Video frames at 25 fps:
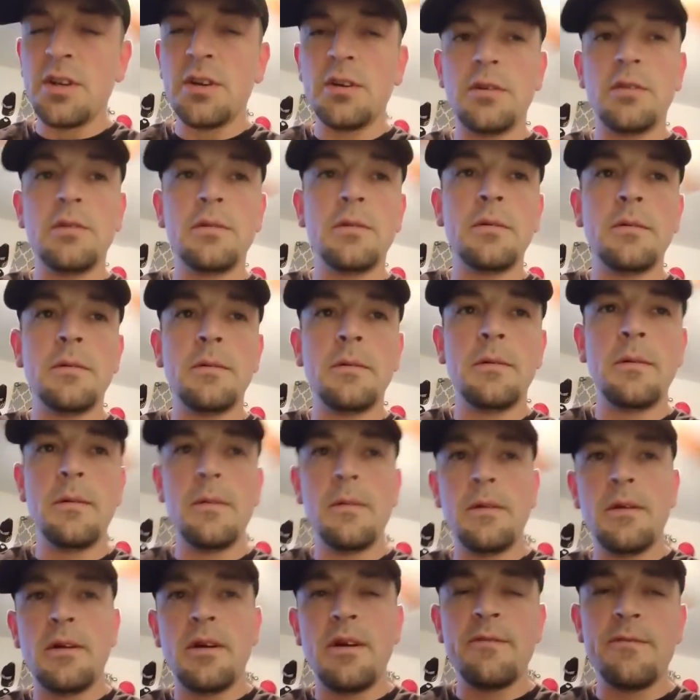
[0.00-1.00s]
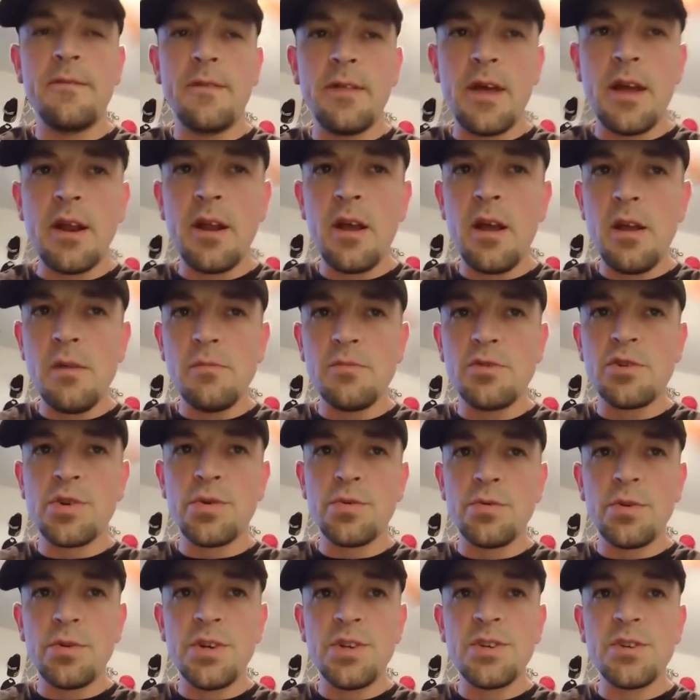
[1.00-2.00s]
it. And for that, I am
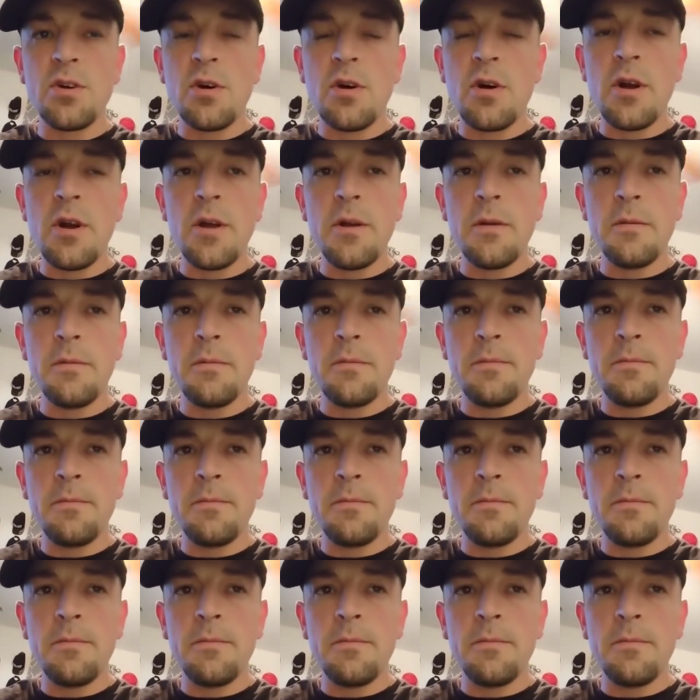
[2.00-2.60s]
truly sorry.